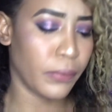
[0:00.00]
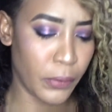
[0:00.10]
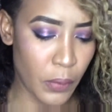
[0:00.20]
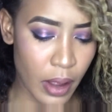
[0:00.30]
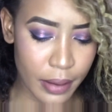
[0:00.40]

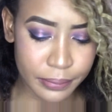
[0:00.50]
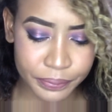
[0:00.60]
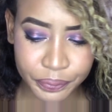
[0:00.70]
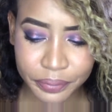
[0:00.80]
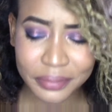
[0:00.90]
you
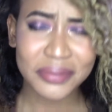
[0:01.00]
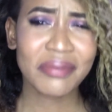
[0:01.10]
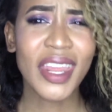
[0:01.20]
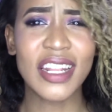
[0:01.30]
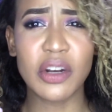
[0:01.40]

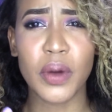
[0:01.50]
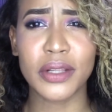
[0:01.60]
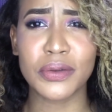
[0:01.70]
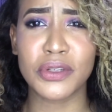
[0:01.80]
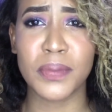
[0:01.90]
didn't
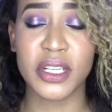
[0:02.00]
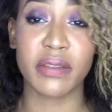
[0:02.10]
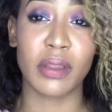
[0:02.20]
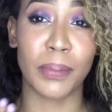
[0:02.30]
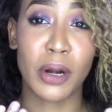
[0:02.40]
want to do too much
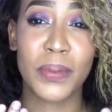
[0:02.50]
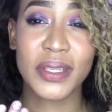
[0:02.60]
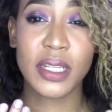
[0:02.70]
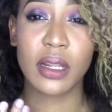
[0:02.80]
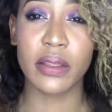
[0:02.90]
of the purple
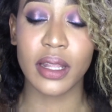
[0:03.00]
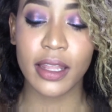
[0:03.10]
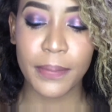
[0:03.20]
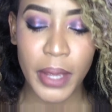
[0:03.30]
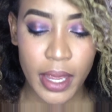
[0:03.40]
still on the
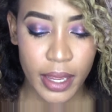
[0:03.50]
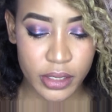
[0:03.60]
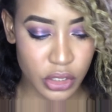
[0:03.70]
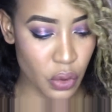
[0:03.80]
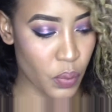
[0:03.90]
lip.
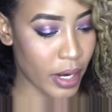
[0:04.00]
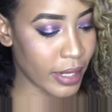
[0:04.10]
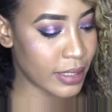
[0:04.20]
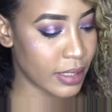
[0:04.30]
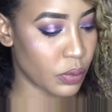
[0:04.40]
And so what
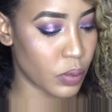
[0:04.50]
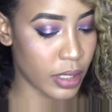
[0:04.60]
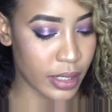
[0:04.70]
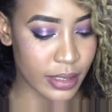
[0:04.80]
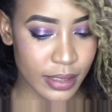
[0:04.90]
I did
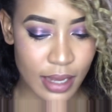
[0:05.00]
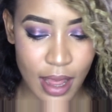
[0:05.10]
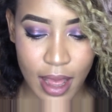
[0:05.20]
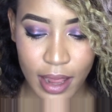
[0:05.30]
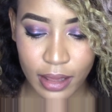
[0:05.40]
was
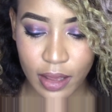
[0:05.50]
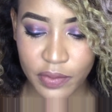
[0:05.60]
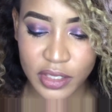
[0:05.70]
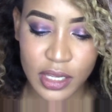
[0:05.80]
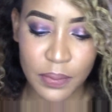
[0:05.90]
I
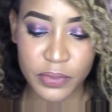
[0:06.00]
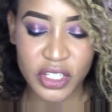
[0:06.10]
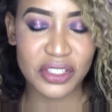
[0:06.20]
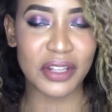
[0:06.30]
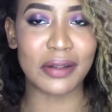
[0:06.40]
left
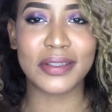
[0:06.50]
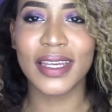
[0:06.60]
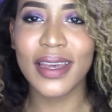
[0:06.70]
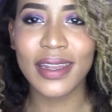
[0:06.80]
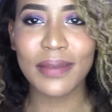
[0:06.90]
just a
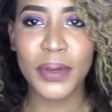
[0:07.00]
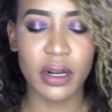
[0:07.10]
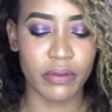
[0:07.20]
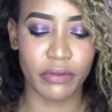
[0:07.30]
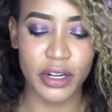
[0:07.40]
tiny
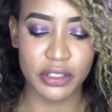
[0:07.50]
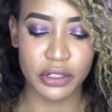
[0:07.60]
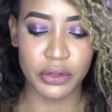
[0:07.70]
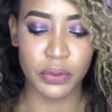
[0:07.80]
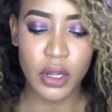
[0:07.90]
bit of
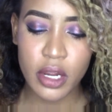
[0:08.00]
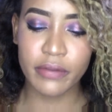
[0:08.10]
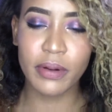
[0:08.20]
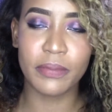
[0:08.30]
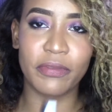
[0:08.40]
residue
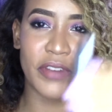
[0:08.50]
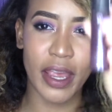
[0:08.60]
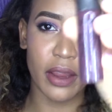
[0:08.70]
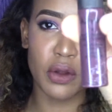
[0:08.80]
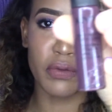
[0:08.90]
from
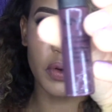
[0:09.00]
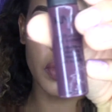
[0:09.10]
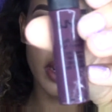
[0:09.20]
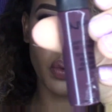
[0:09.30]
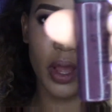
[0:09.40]
Vancouver
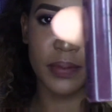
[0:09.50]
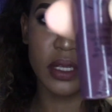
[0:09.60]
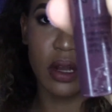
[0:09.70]
when I wiped it